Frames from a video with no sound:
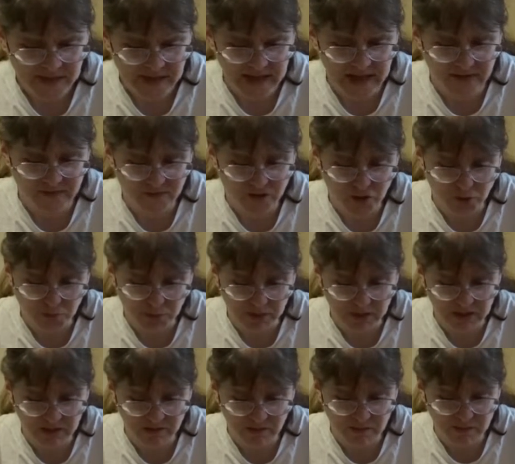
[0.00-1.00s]
After the
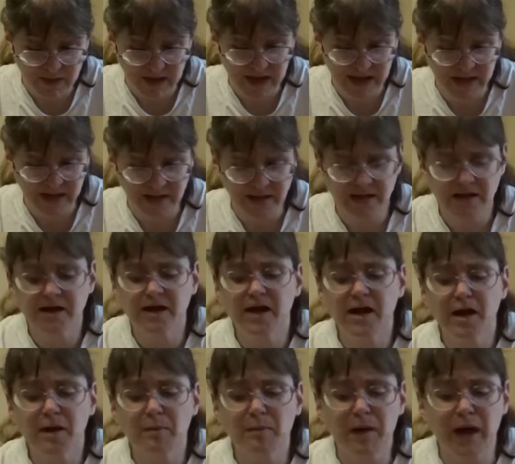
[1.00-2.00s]
bullets were made,
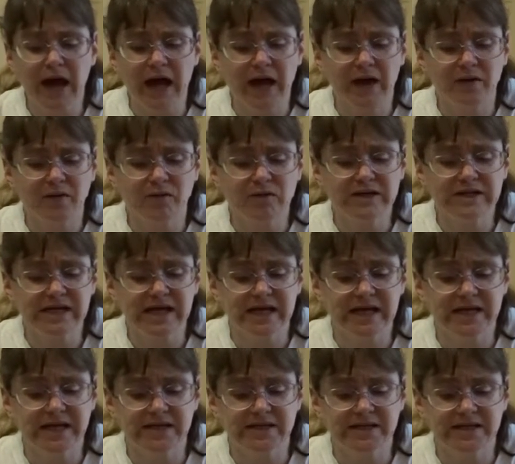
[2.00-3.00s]
Pa would
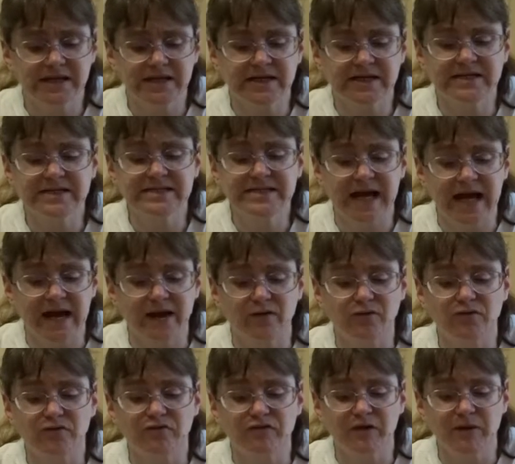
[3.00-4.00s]
take his gun
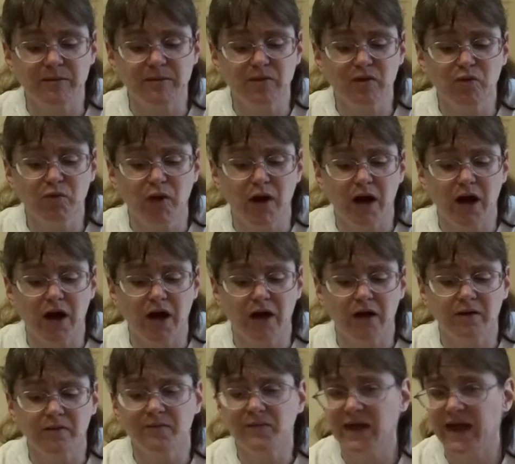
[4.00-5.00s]
down from the
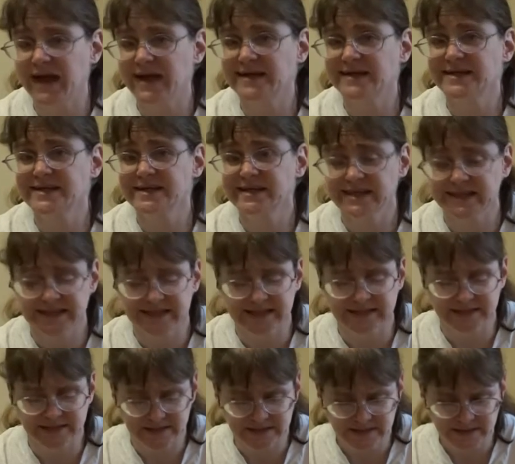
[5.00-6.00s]
wall and clean
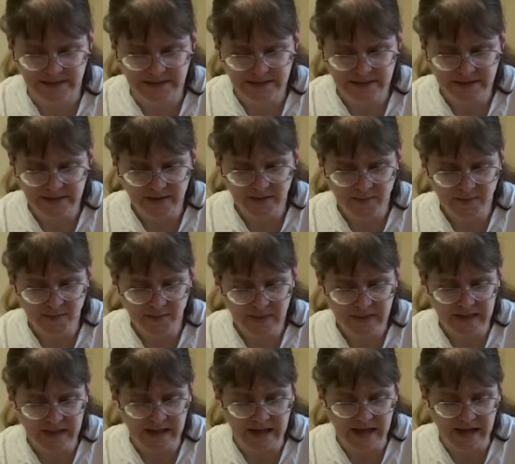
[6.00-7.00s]
it.
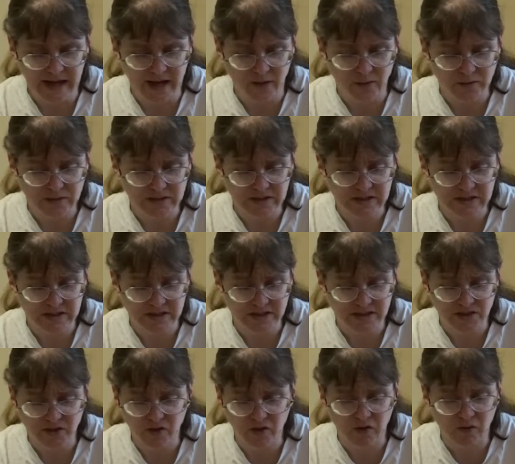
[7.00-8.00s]
Out in the
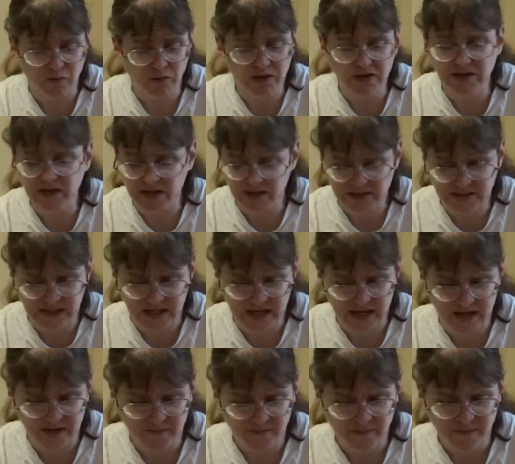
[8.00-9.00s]
snowy woods all
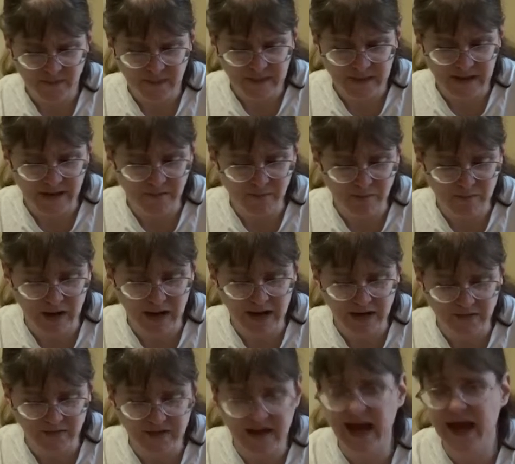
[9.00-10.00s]
day, it might
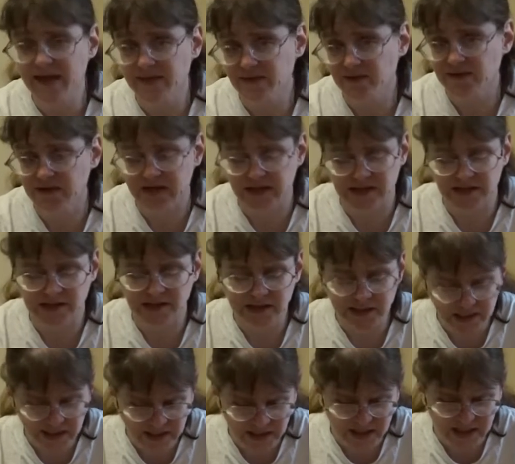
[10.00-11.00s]
have gathered a
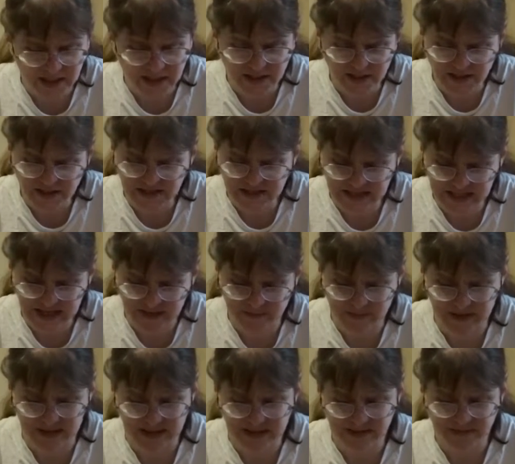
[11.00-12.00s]
little
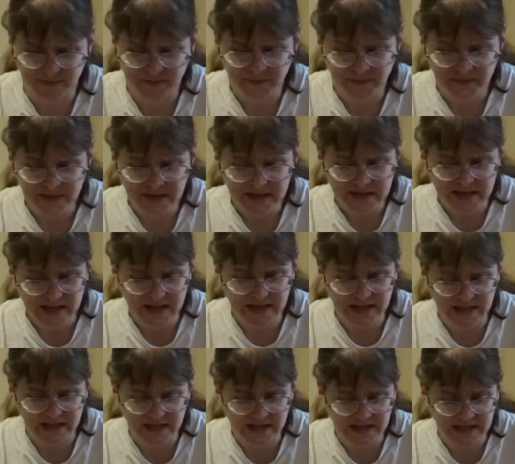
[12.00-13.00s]
dampness, and
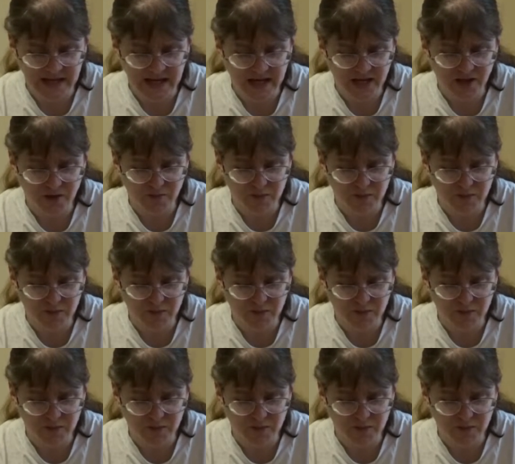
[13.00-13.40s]
the inside of the